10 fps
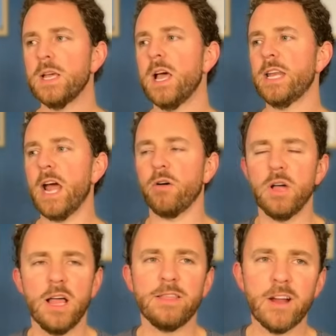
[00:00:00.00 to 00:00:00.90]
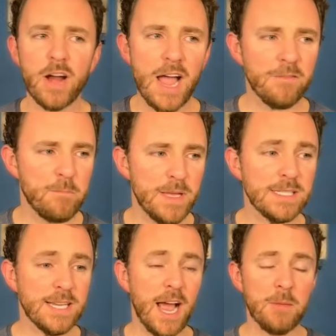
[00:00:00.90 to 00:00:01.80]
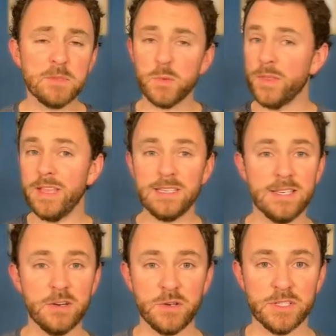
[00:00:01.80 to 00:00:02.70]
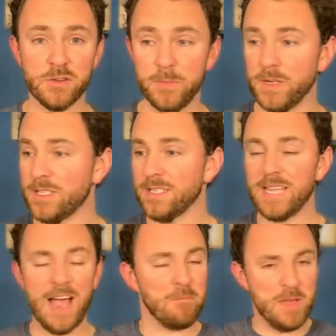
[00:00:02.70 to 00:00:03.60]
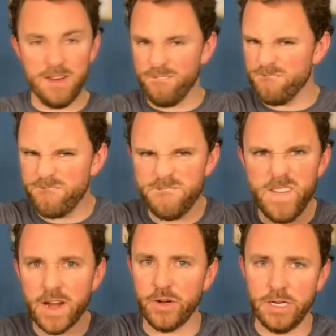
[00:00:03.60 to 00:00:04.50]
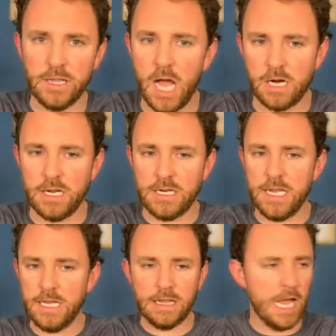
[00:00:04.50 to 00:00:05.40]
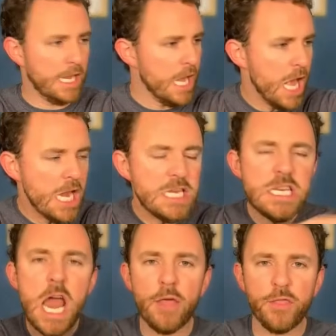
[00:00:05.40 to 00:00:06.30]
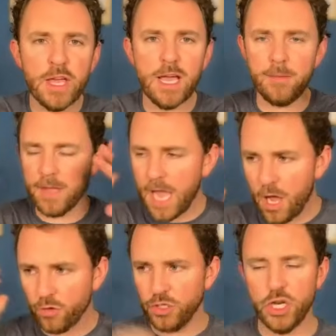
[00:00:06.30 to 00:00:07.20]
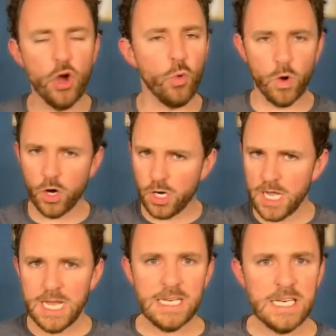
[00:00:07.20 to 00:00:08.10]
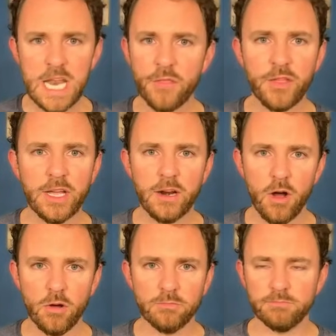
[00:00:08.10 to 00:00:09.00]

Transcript: Now, there have been times when these secret scrimmages have been very lock and key, like nothing coming out, no word, nothing at all.